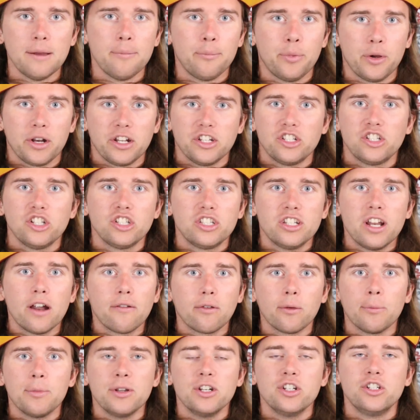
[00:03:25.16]
but it's just
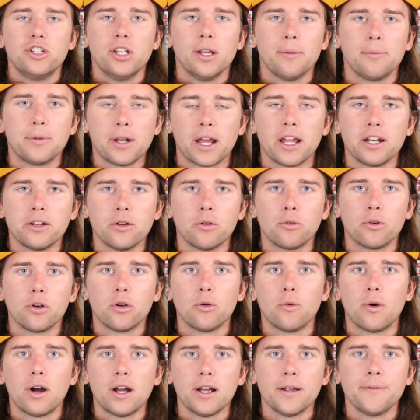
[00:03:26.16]
never been shipped. I don't know
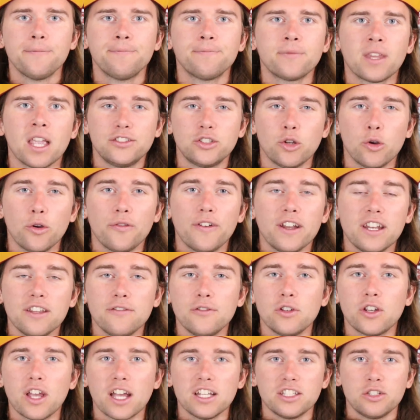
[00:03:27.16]
why. If any
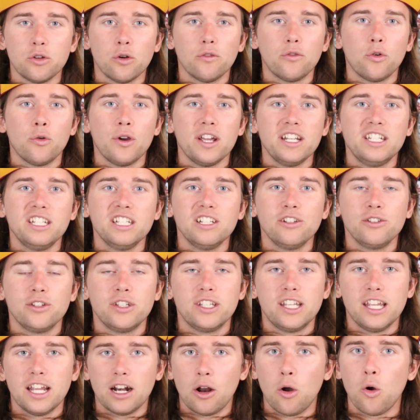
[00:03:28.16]
of you guys know of a way to
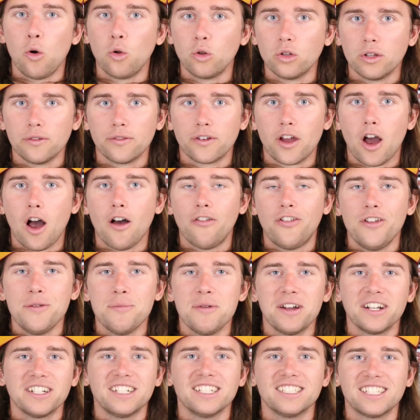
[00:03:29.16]
get a hold of Coffee
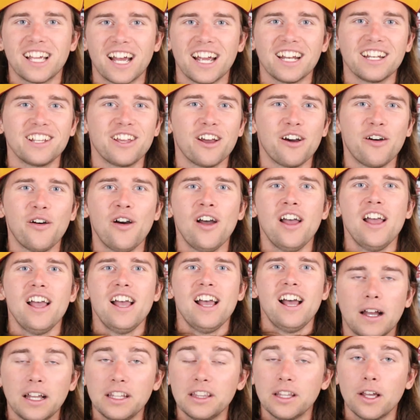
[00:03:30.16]
Mug Design Co.,
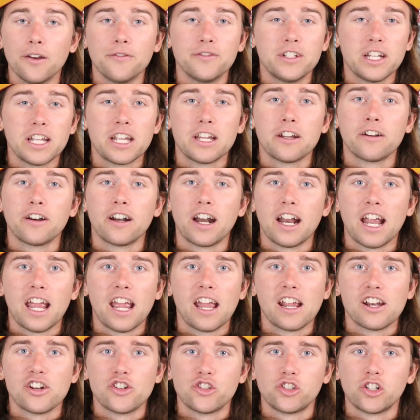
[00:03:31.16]
I'd love to hear it
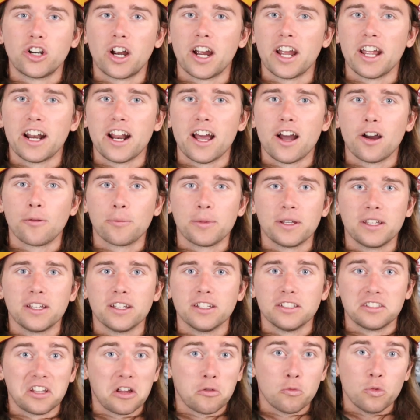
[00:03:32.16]
and try it out,
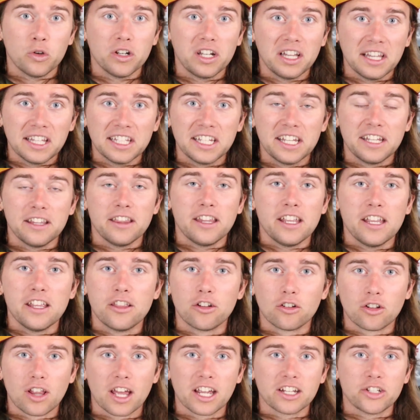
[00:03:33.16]
because I would
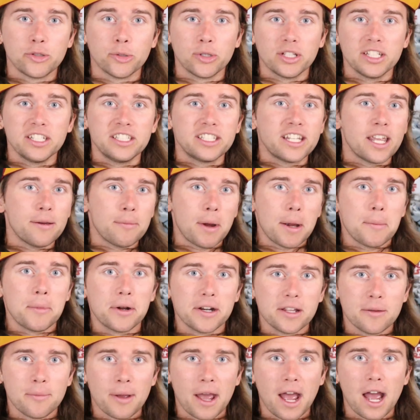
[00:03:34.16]
either like to at least get my
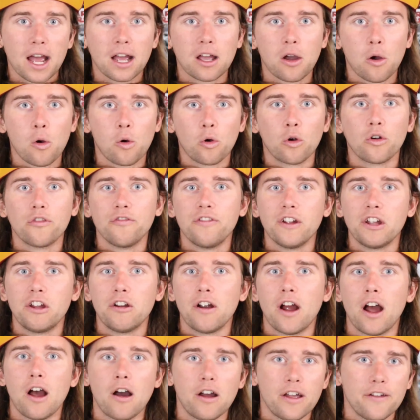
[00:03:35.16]
money back or
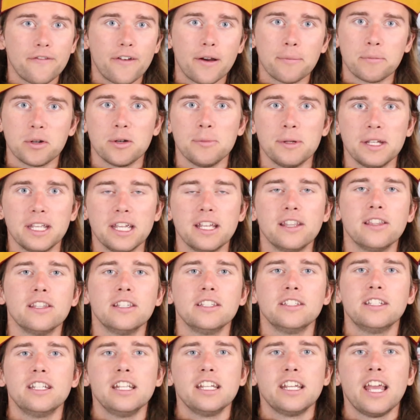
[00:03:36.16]
figure out if I'm gonna be getting
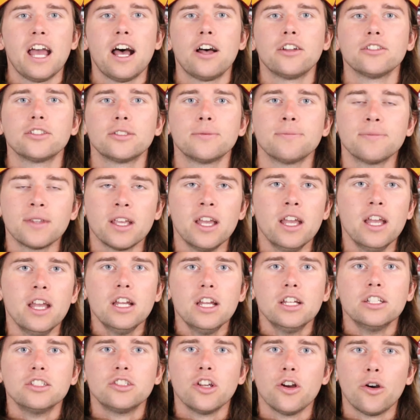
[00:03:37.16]
these decals.
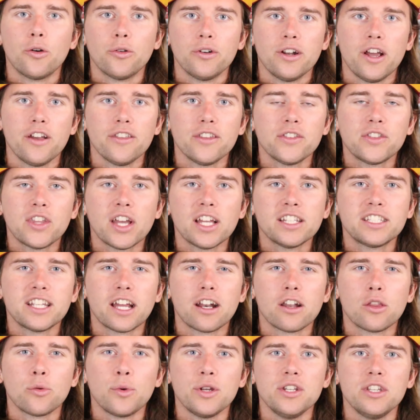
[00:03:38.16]
So now that that's
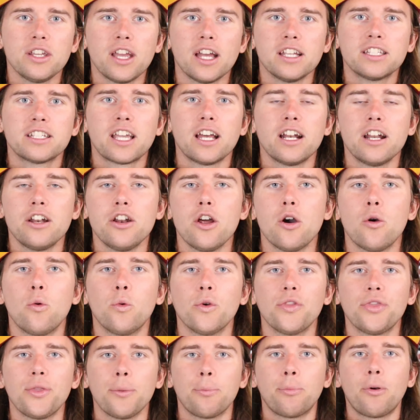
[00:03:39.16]
out of the way and you guys kind of know
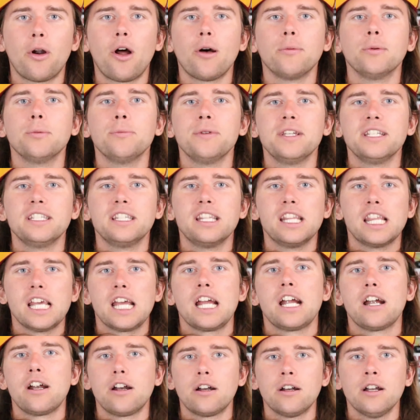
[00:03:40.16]
what the problem is
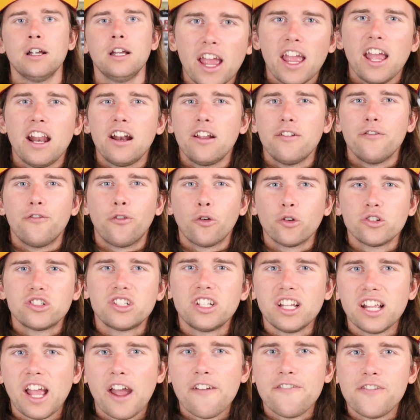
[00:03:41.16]
there, and
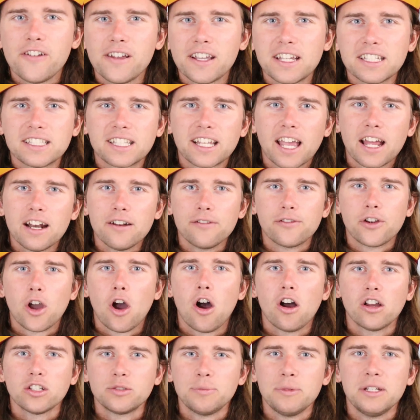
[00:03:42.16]
unfortunately I feel like it's kind of
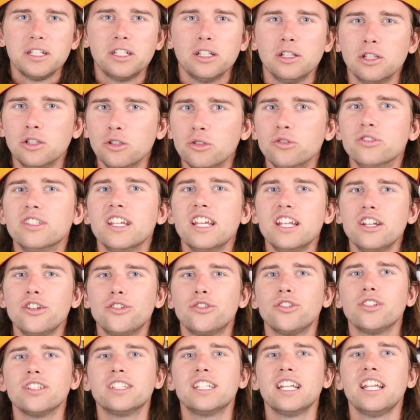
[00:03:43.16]
caused me to lose
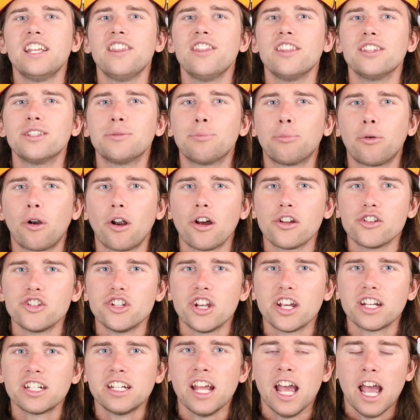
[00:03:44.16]
interest in this
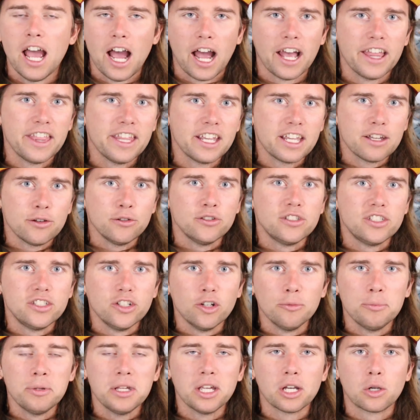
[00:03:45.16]
project. I think it would
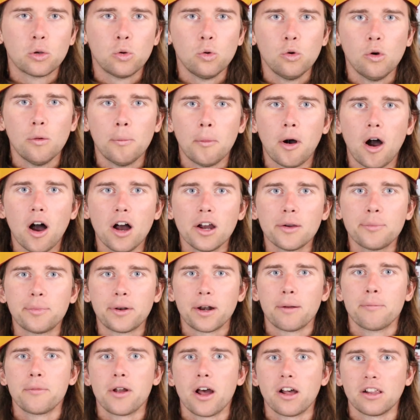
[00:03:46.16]
still be a cool mock,
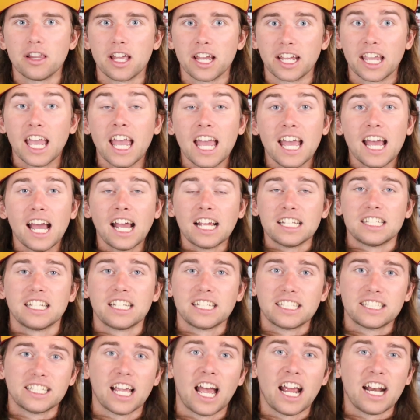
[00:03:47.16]
but I'm not like as
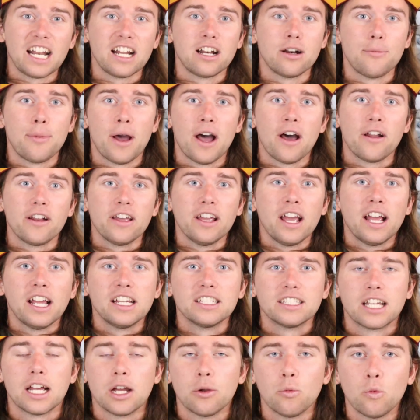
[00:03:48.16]
excited about it
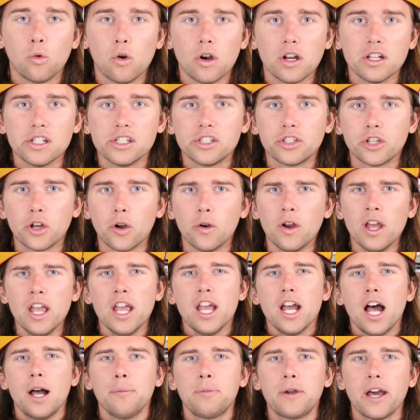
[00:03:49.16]
as I was. So
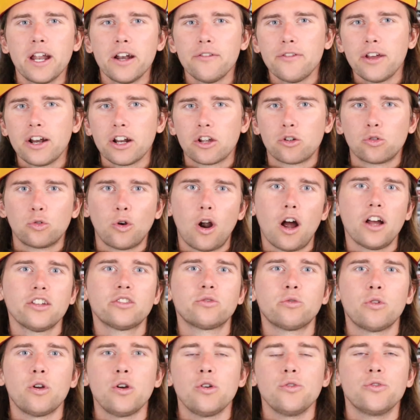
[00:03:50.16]
I'm kind of at a
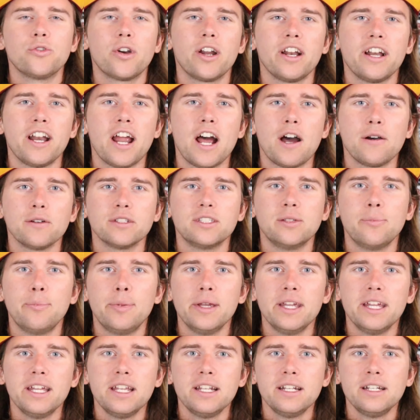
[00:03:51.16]
crossroads right now. It's
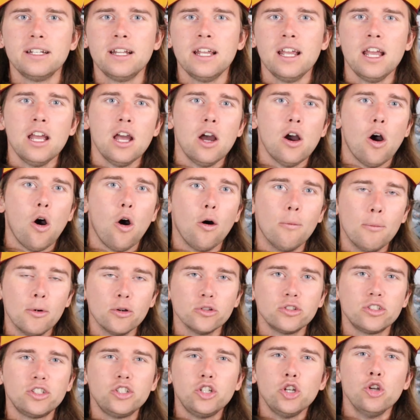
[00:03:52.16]
been
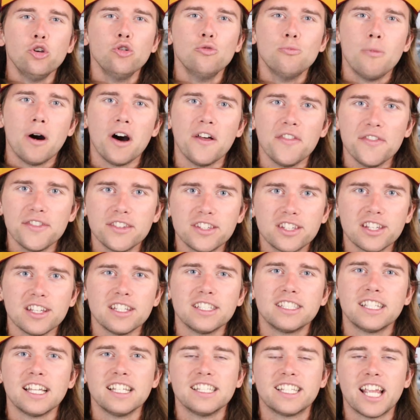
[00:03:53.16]
almost 2 months
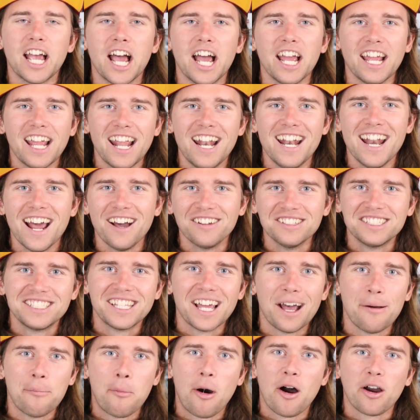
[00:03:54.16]
since I announced
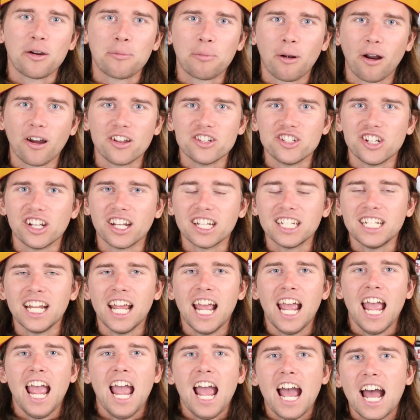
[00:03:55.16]
that mock project,
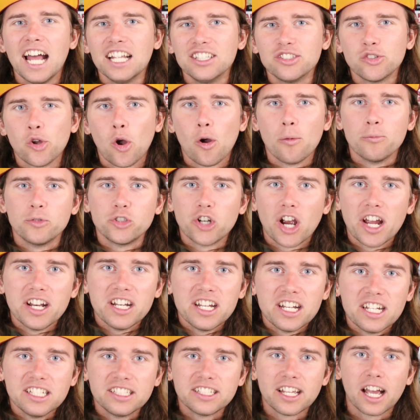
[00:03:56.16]
and so I'm trying
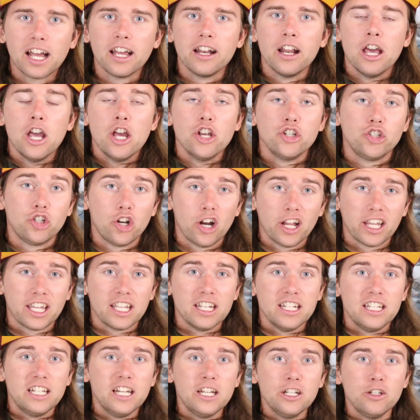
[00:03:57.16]
to decide, should I
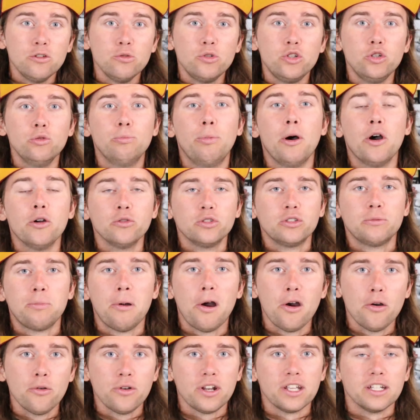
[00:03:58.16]
continue to
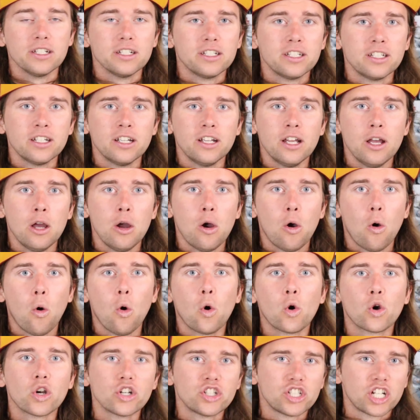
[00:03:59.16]
postpone it,
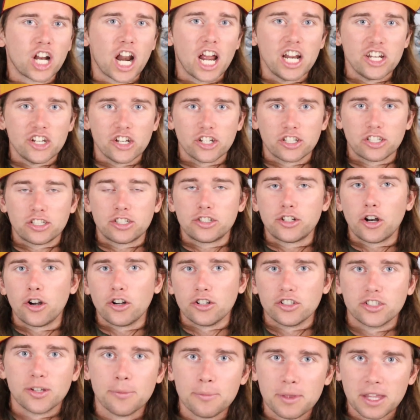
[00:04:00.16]
or should I just
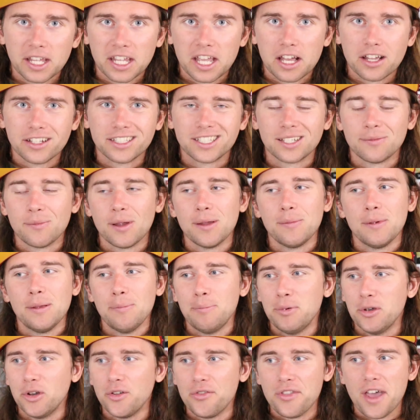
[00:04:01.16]
start something else and maybe
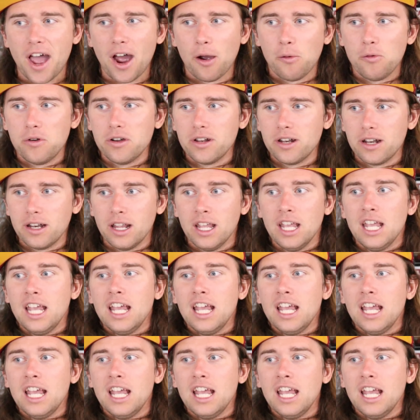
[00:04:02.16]
build that one